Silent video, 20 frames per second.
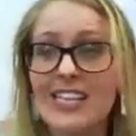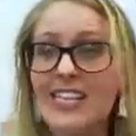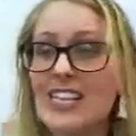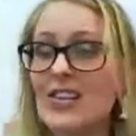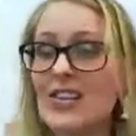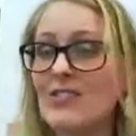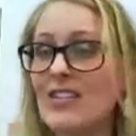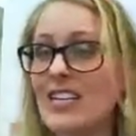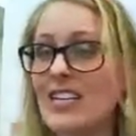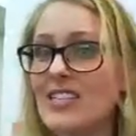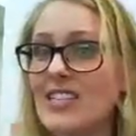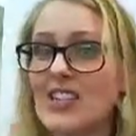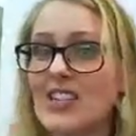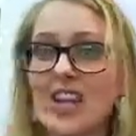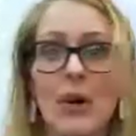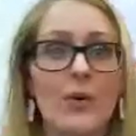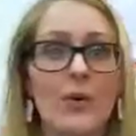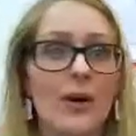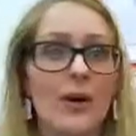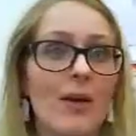that you need to
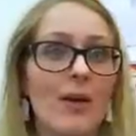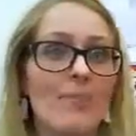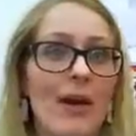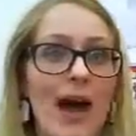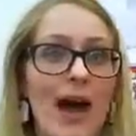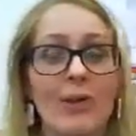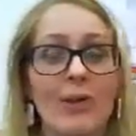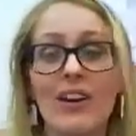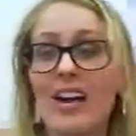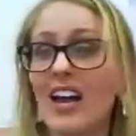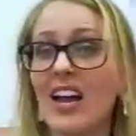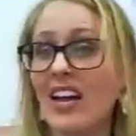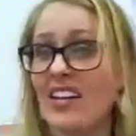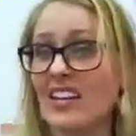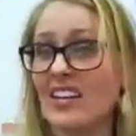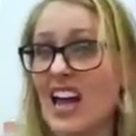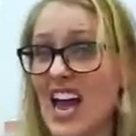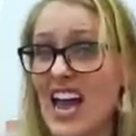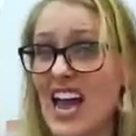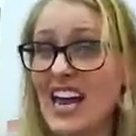know about
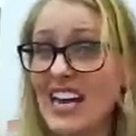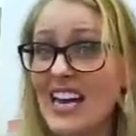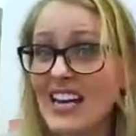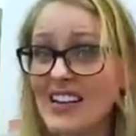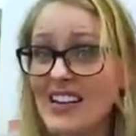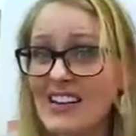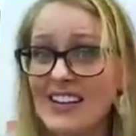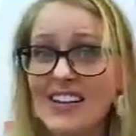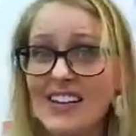clay,